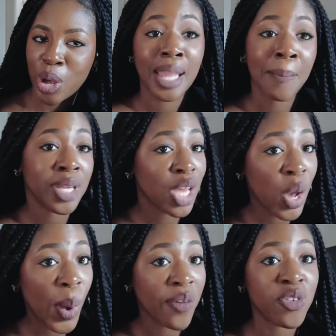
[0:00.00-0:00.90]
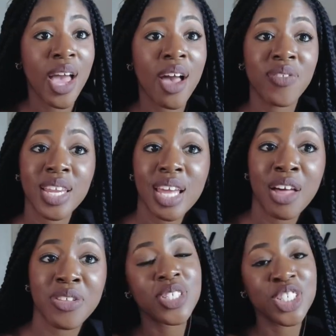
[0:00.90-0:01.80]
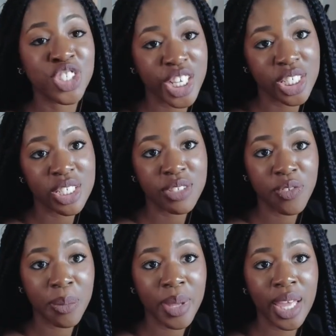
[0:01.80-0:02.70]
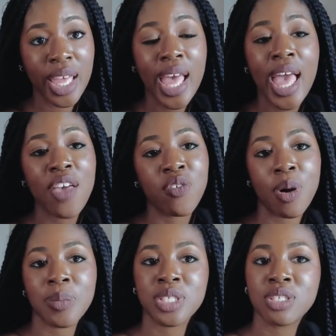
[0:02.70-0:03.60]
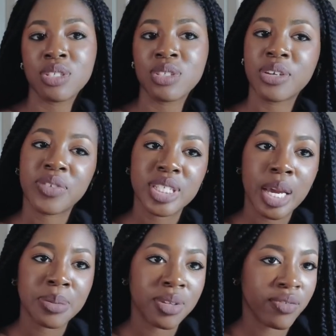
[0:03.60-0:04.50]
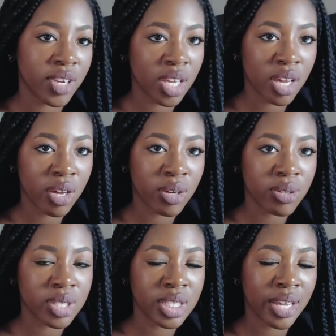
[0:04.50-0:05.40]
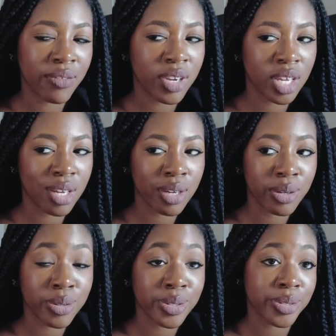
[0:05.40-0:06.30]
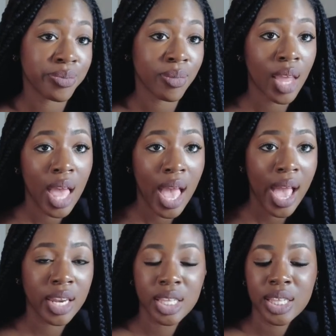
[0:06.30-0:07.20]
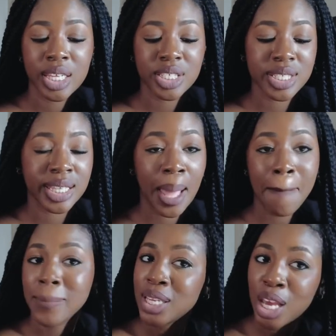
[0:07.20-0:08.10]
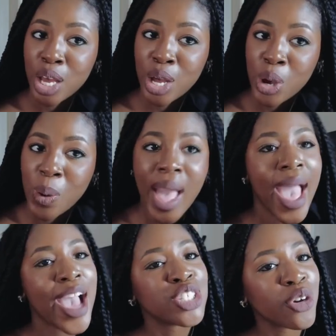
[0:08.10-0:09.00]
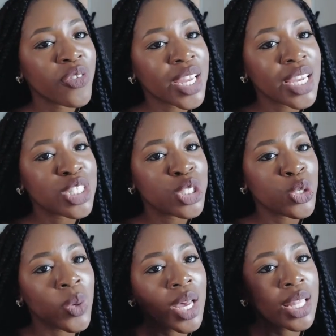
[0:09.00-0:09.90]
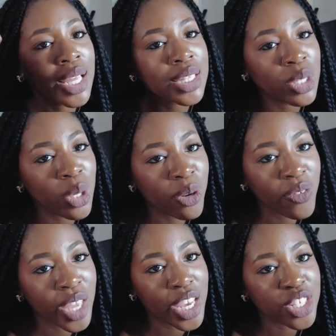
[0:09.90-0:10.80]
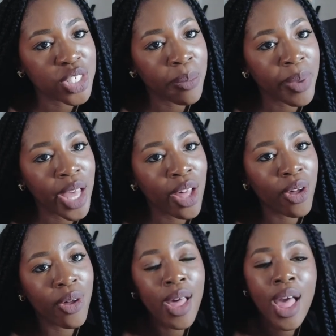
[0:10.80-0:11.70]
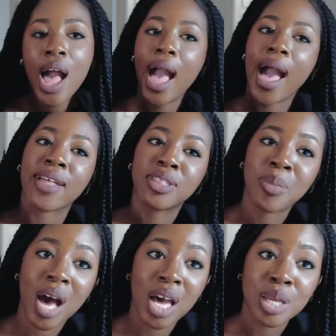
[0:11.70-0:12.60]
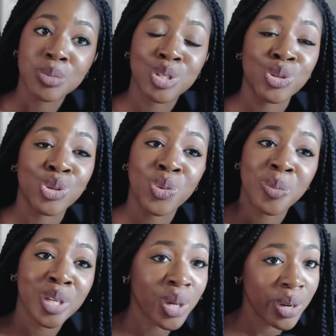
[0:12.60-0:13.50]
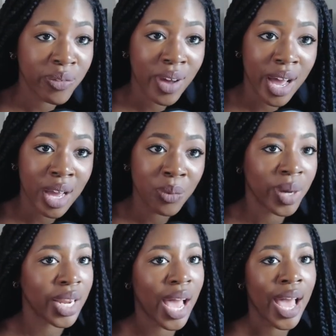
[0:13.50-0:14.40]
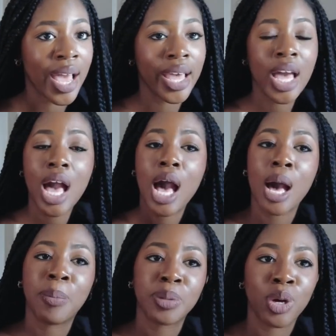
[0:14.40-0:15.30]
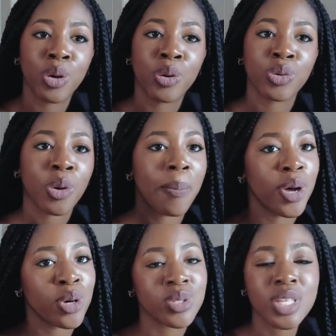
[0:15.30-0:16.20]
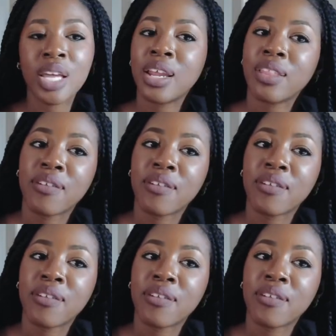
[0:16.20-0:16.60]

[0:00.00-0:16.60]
Let me know if you have any other suggestions for me, if you want me to do different types of videos, sit down videos, anything, just let me know. And don't forget to click the notification bell at the bottom so you will be notified when I upload or post another